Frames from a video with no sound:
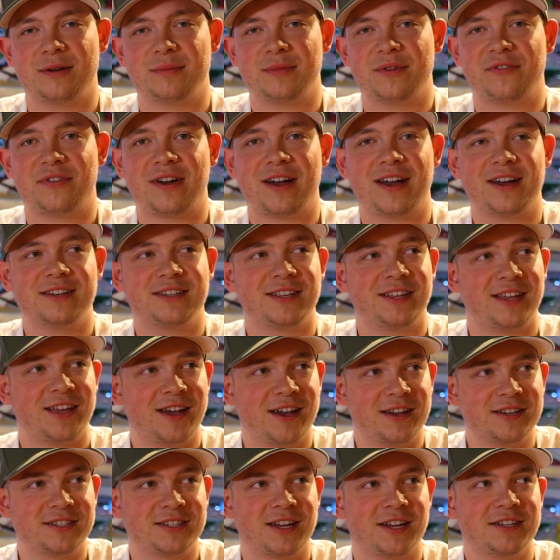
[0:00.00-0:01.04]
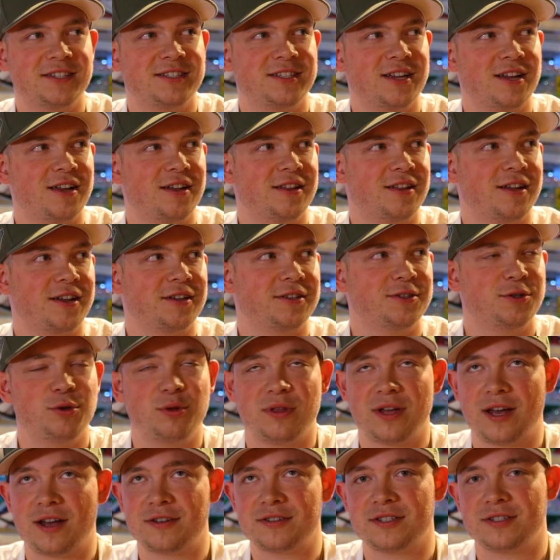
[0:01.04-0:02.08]
if I had to guess, I'd say like
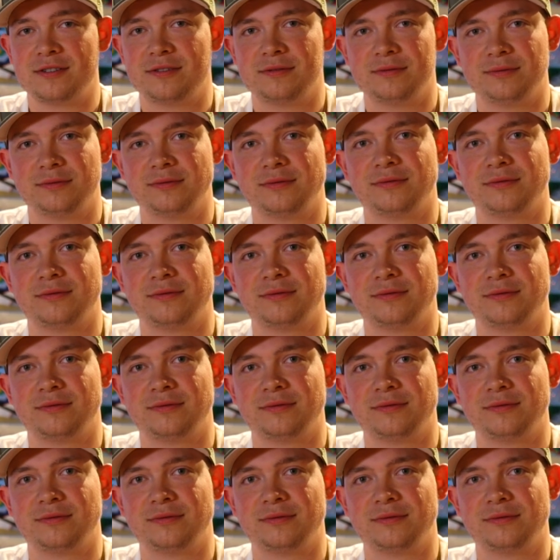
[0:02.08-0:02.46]
2,000.